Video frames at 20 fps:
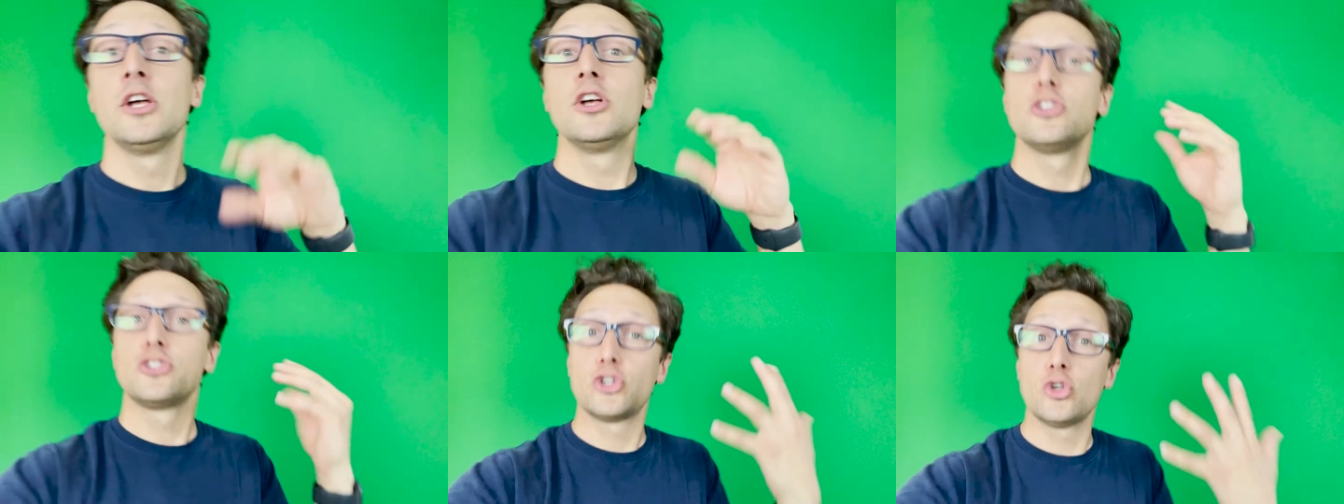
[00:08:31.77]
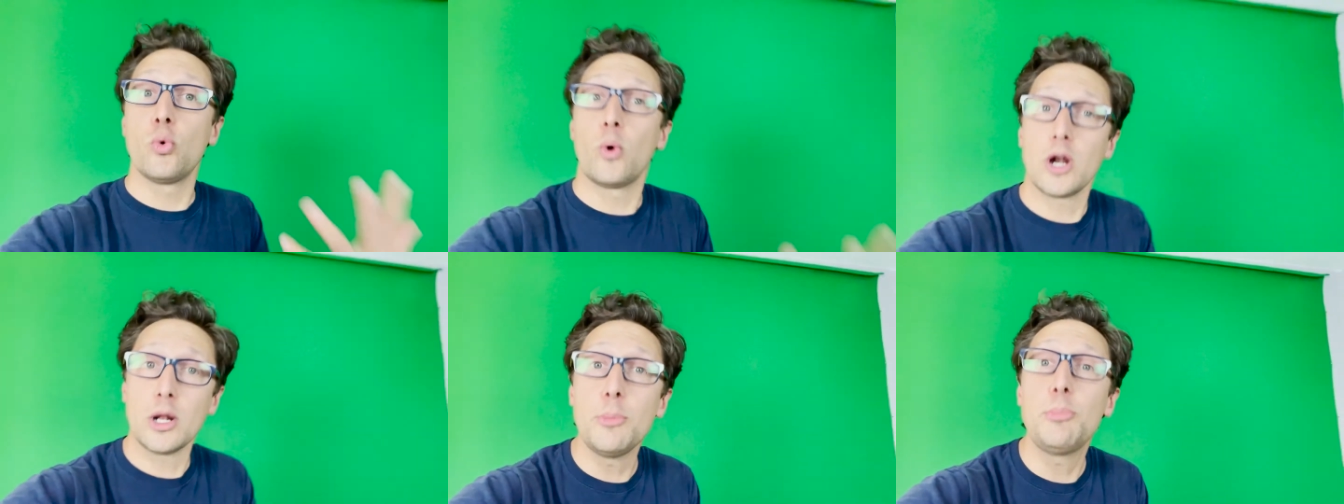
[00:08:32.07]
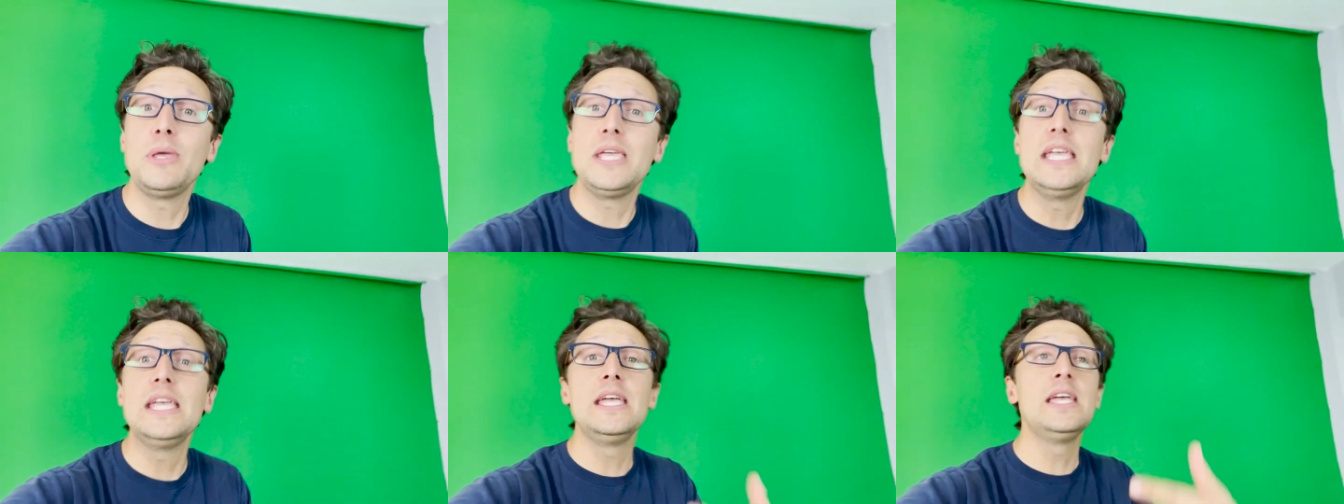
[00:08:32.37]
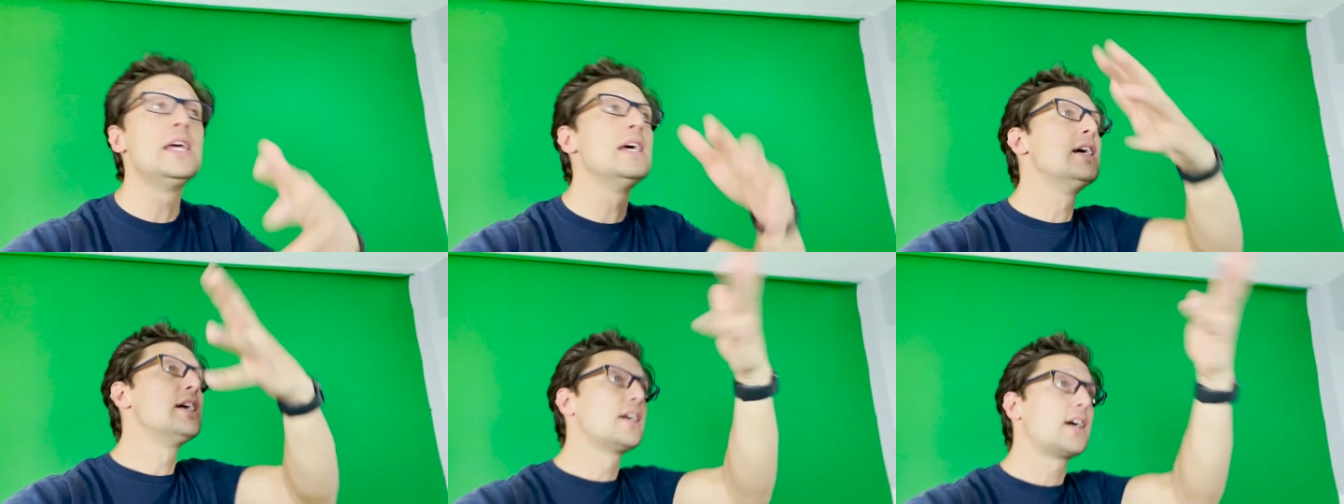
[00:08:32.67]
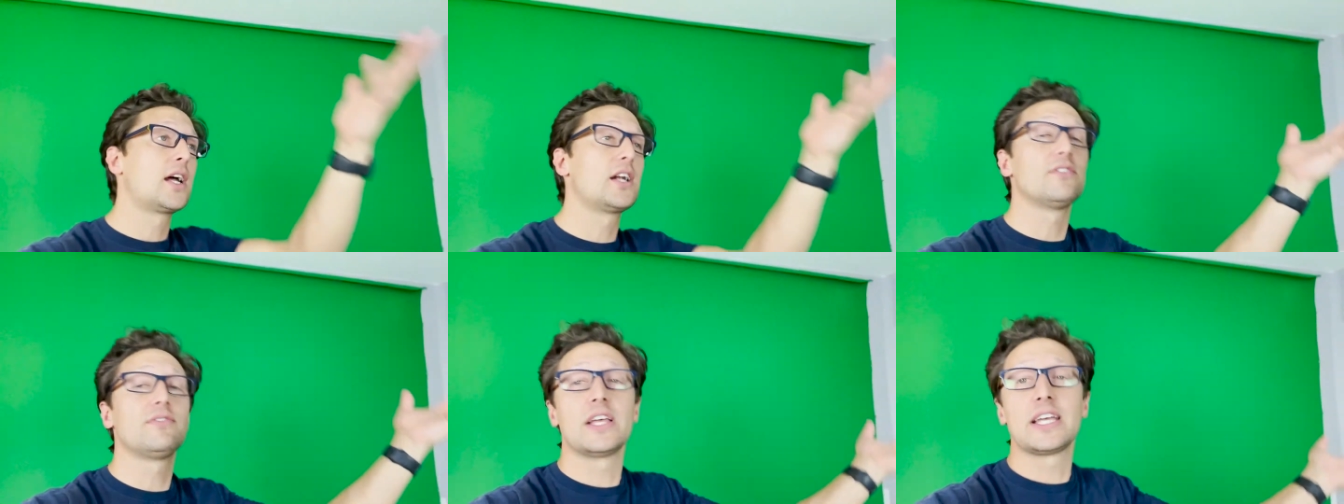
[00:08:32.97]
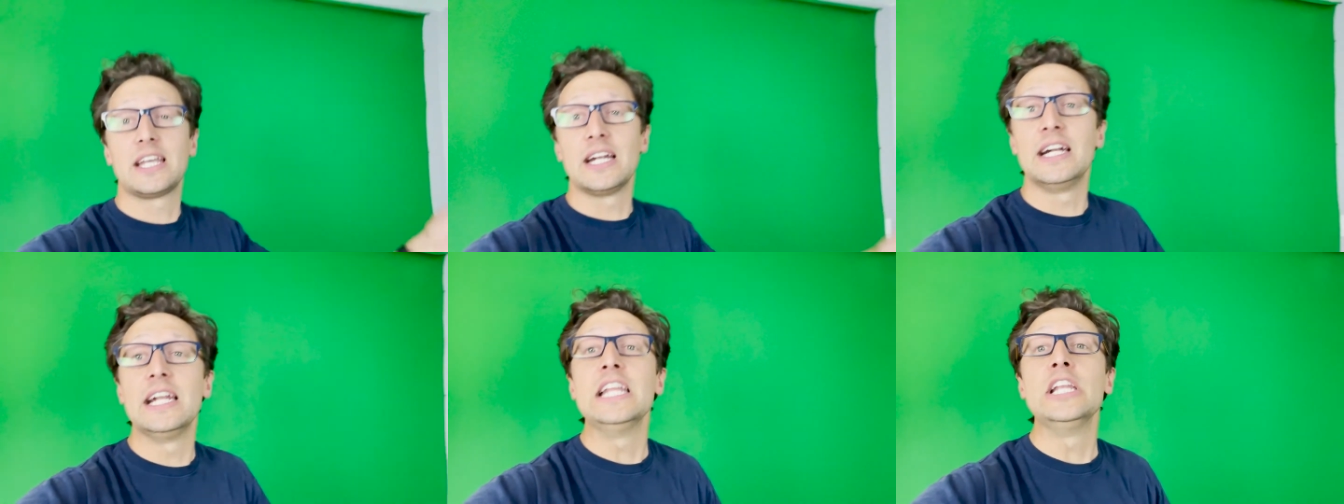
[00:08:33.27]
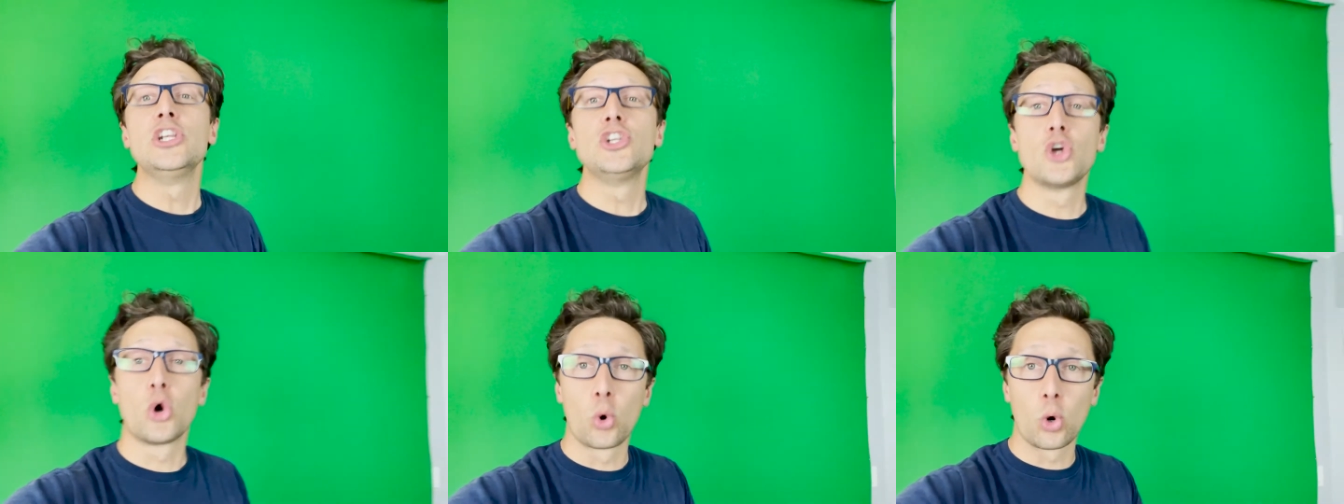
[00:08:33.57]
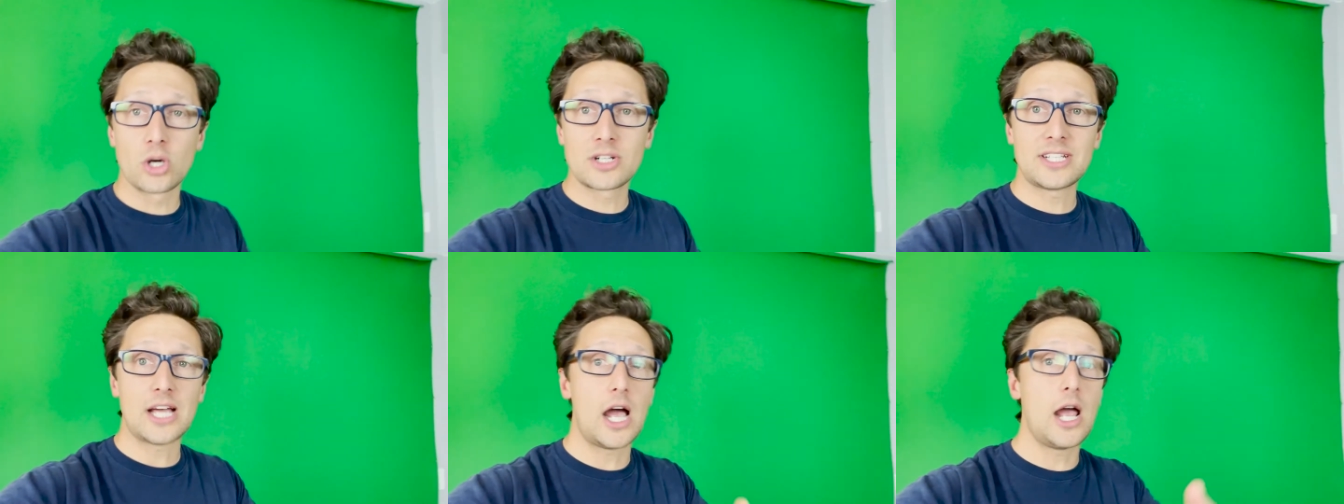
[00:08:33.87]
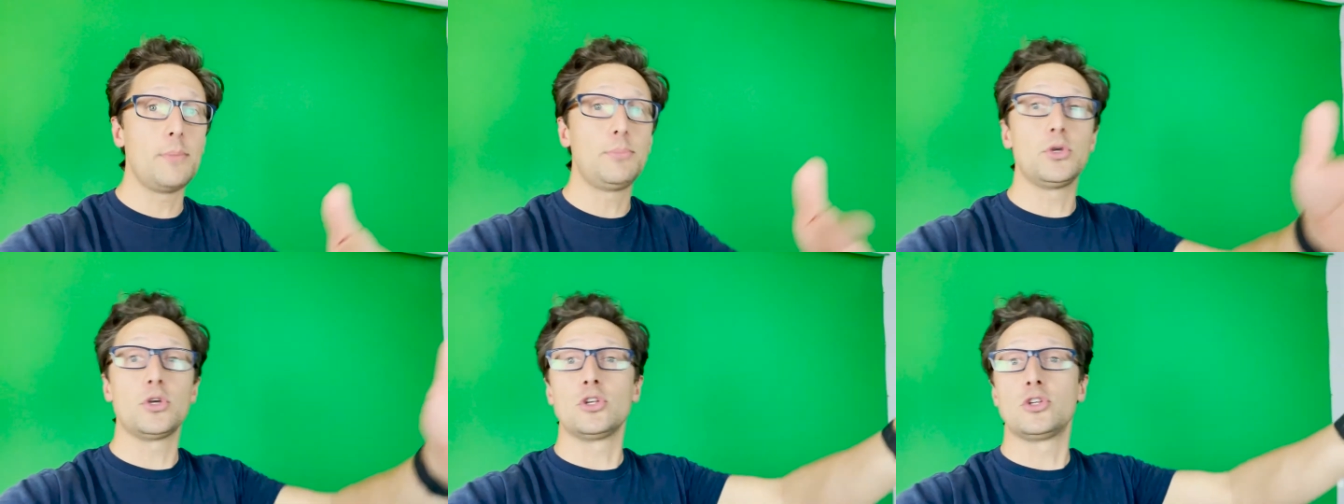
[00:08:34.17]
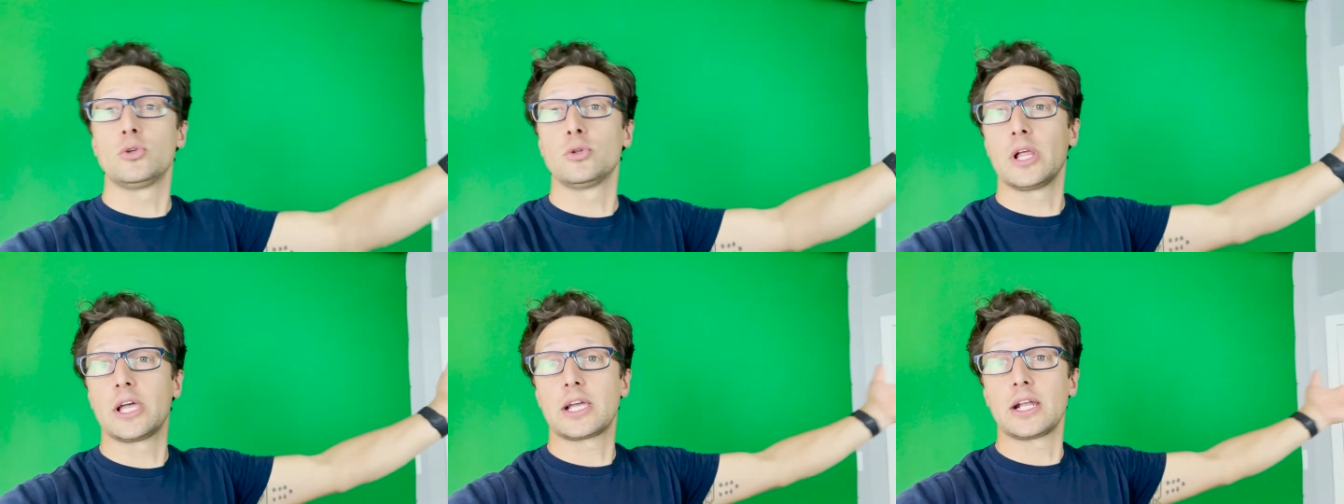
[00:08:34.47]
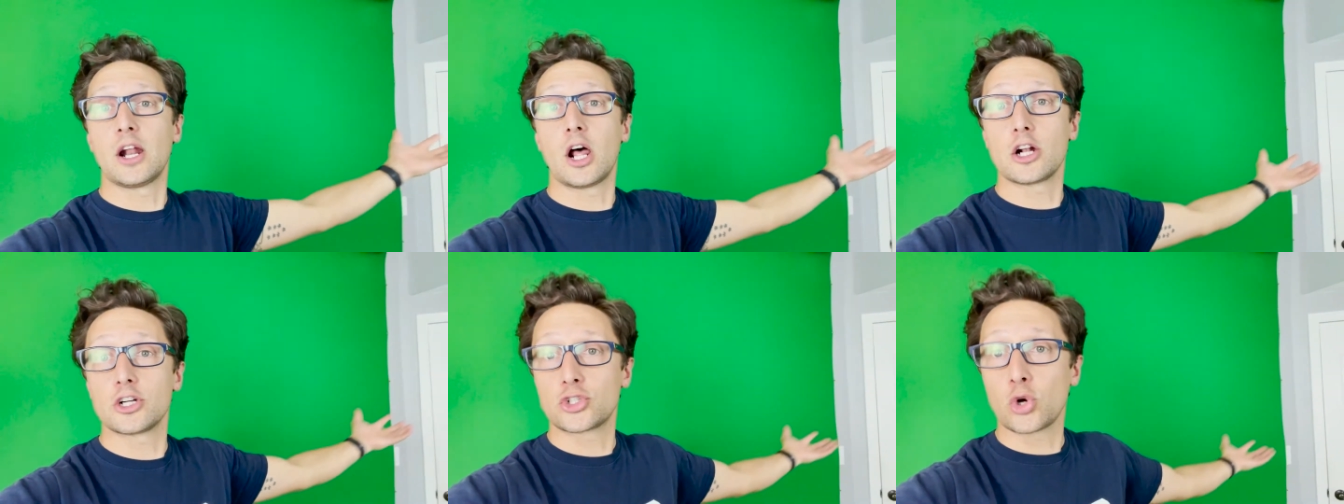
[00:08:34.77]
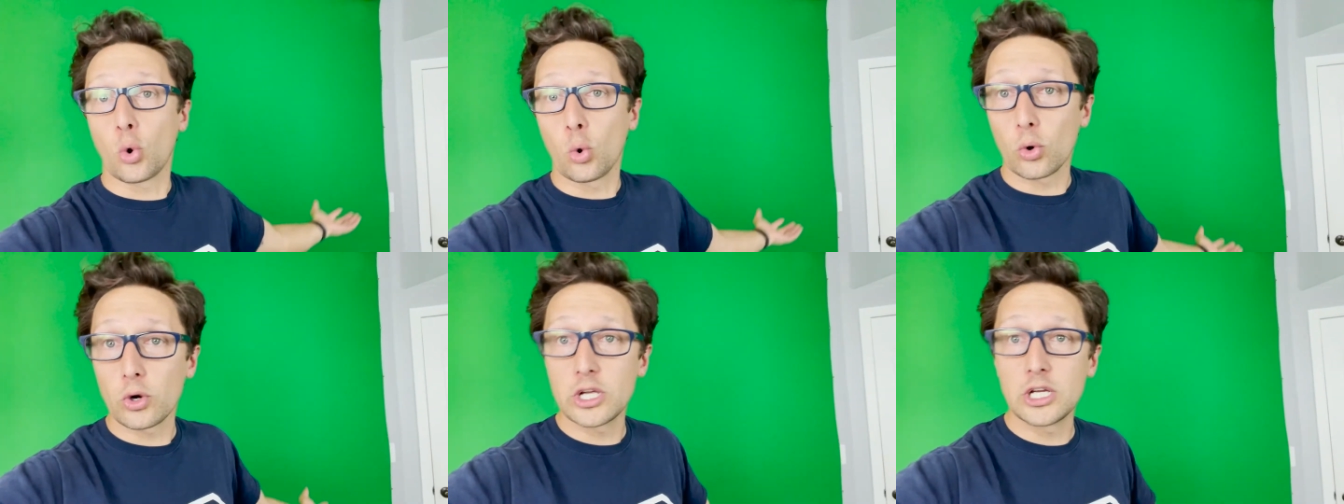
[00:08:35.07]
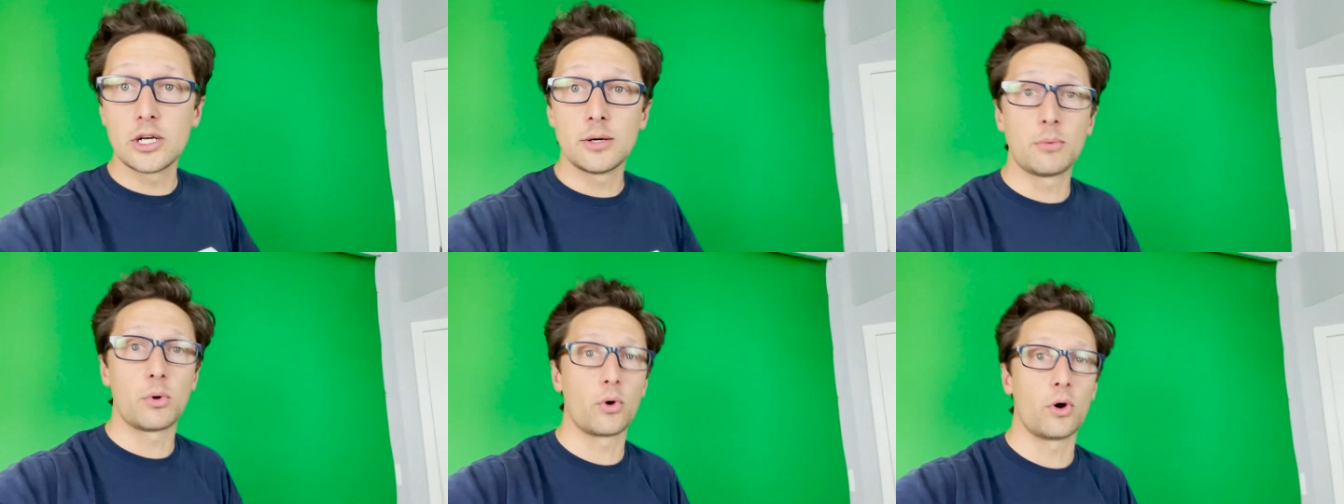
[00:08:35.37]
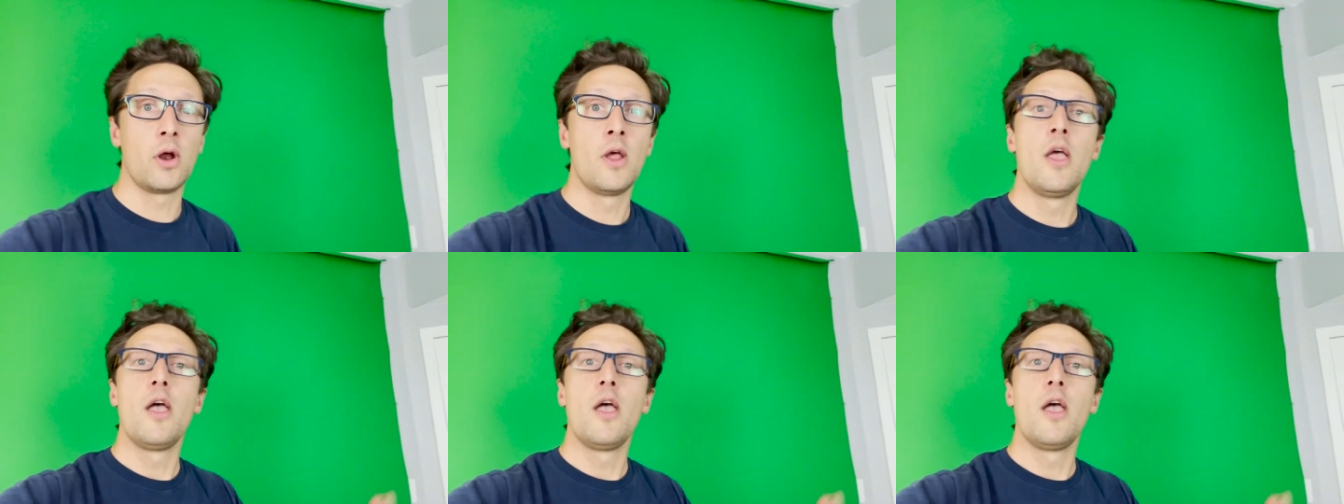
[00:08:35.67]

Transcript: So you want to be kind of like an indoor type. You could do like an auditorium or